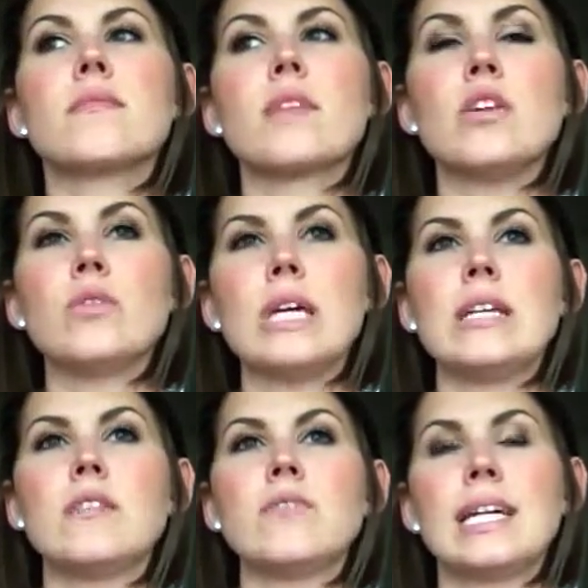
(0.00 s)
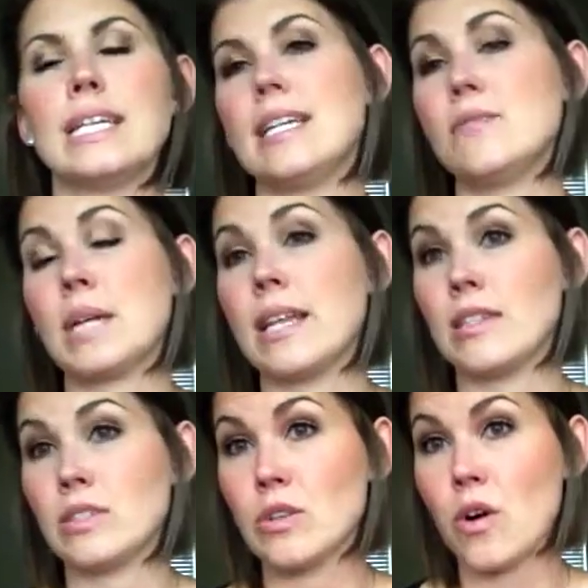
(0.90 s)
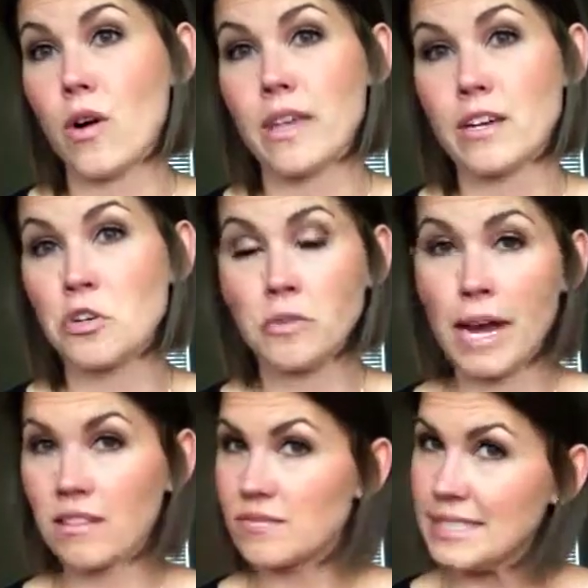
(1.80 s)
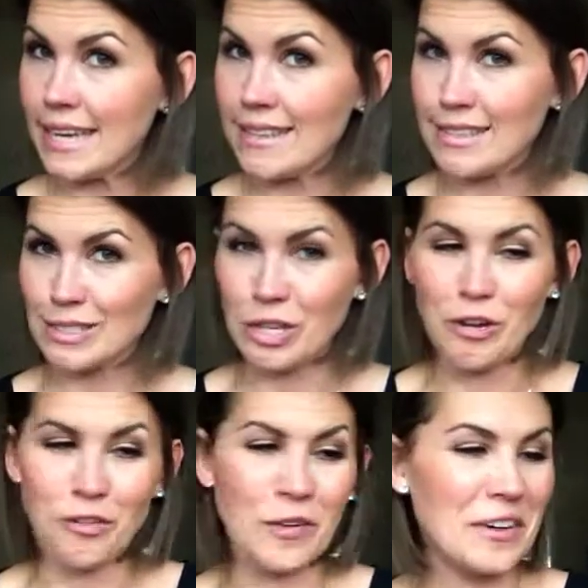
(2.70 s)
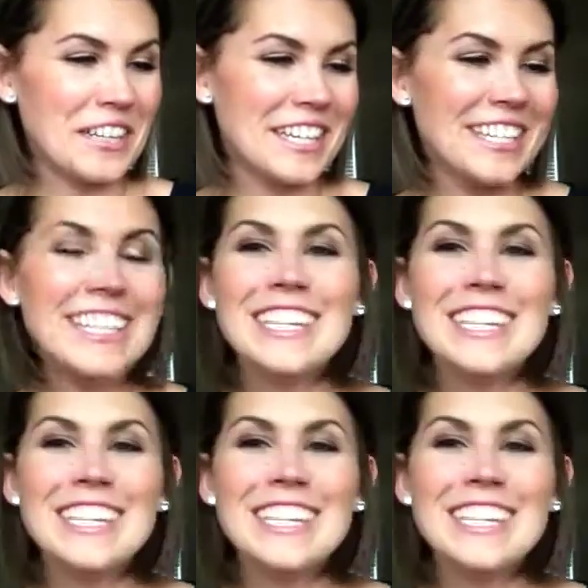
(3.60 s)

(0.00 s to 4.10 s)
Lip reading: you can find it in what I like to call that corral of death in Sephora.